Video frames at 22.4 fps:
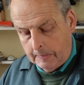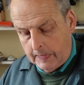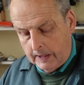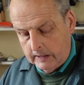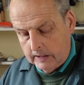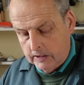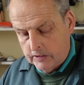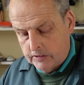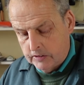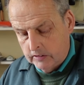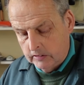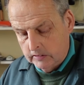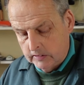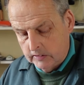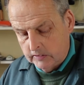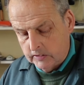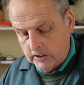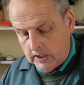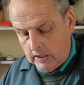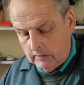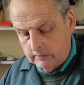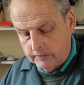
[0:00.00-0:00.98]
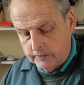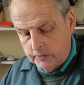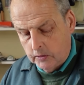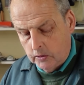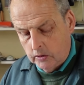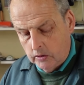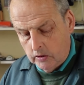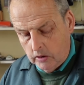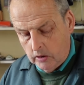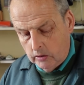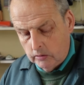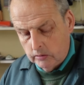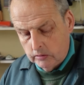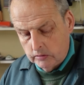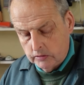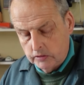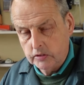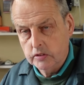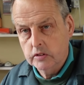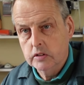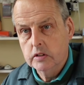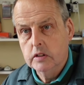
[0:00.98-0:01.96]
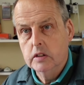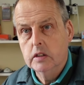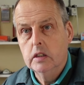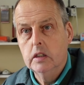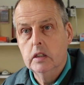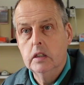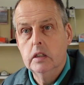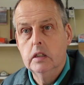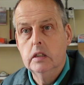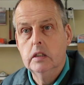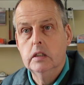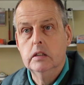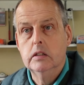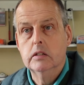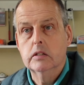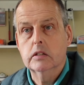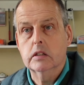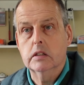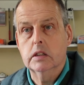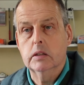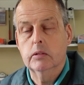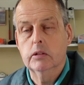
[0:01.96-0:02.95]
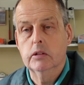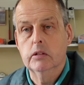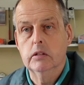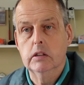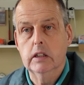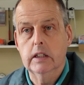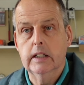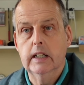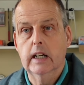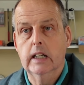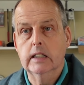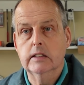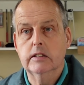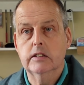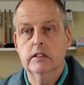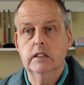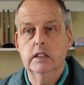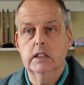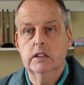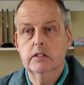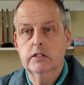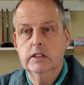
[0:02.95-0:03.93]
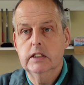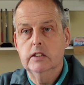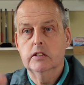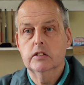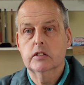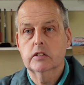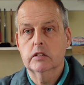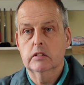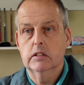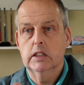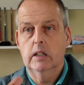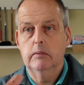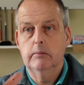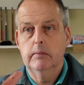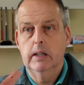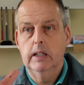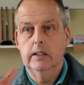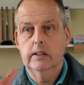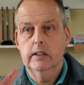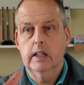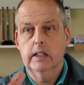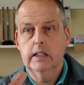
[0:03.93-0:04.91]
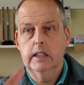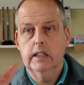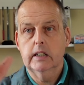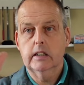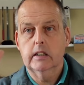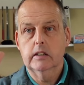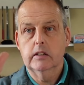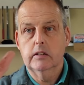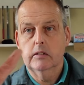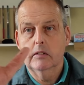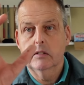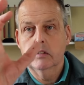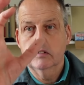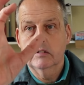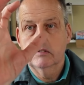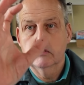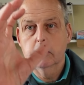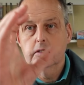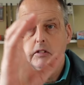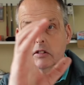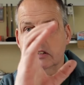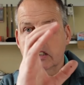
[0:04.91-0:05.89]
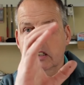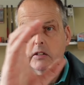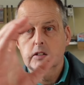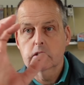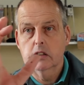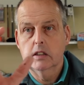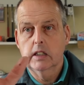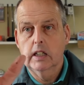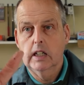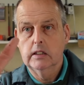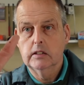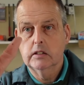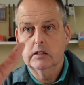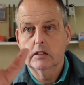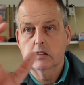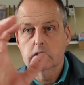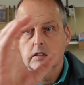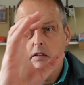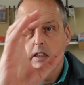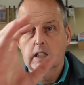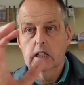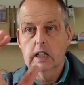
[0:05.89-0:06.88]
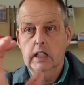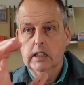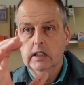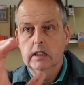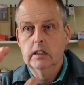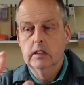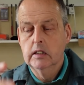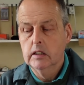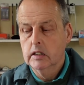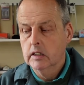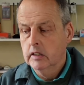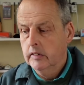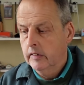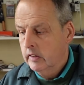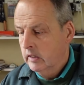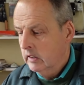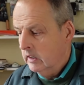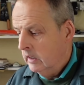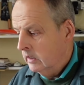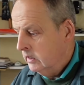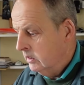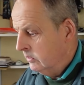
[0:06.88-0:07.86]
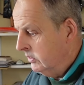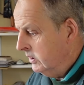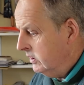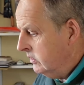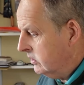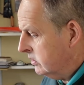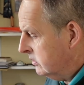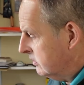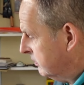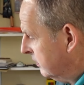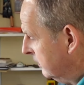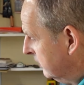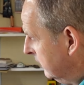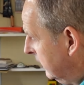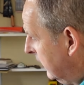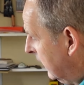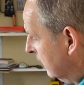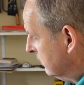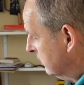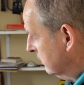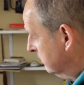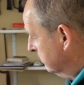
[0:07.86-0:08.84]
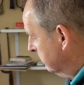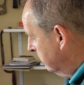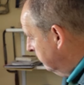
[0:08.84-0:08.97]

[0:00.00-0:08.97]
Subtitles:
He drilled and tapped 4 holes, so they were all at 90 degrees, so that meant that he could centralize his die. And the reason for that,